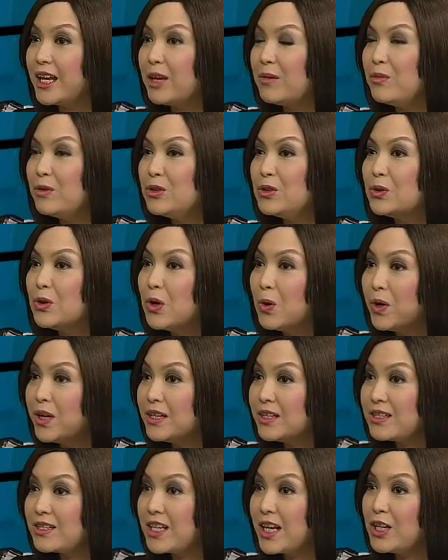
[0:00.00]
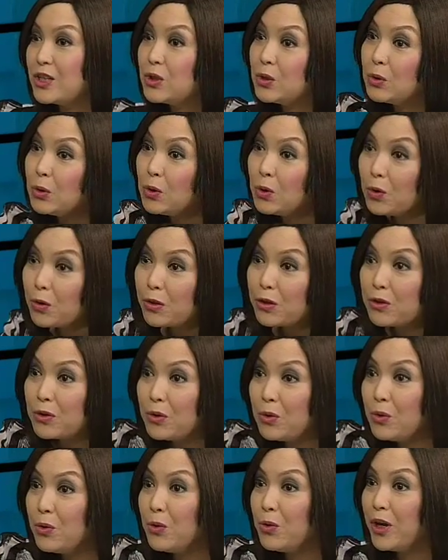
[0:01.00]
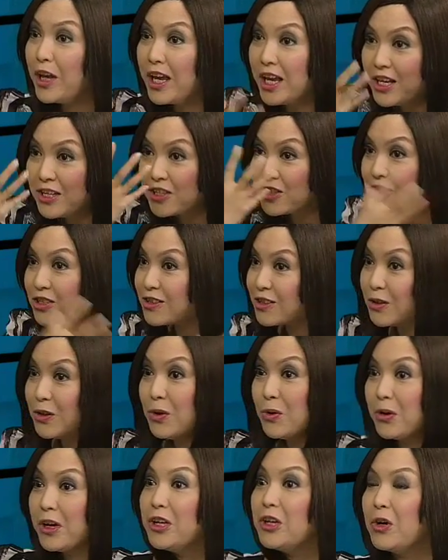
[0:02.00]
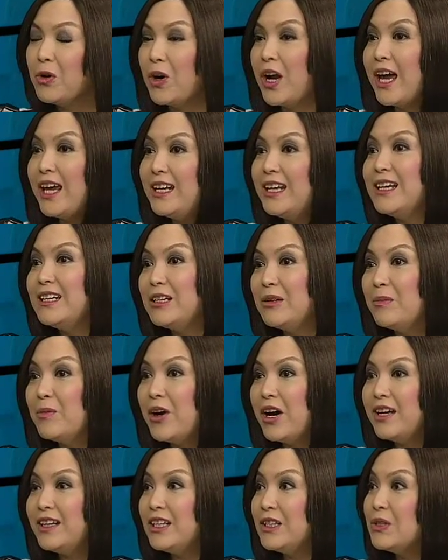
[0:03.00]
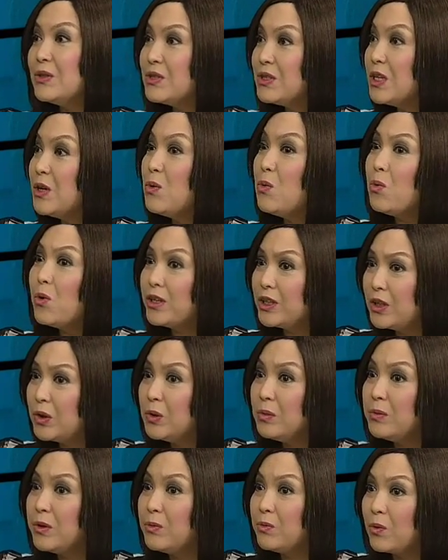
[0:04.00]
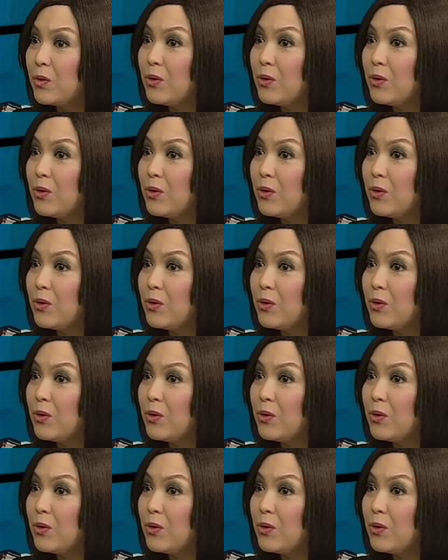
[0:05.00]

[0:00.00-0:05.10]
able to go in a state to look through each nook and cranny in the body to see what could be